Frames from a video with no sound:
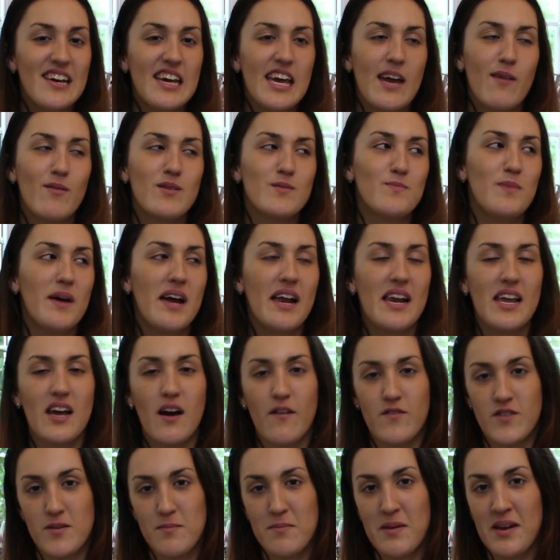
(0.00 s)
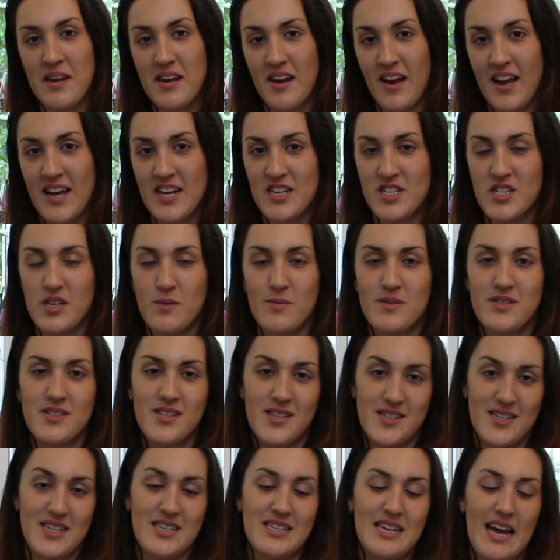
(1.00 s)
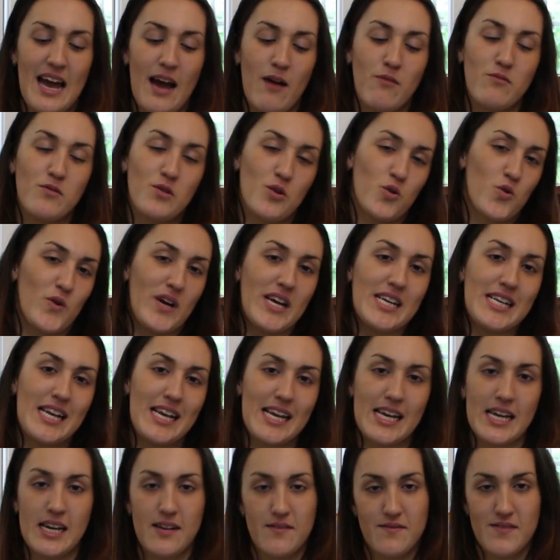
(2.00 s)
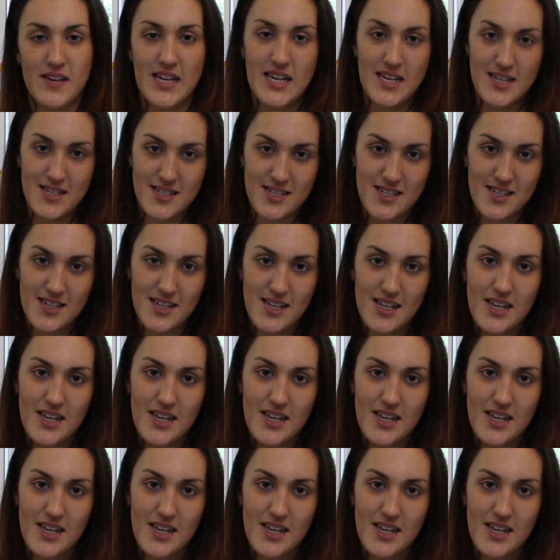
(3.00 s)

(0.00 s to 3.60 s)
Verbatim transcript: It was barely after midnight and she was sitting down cradling her feet.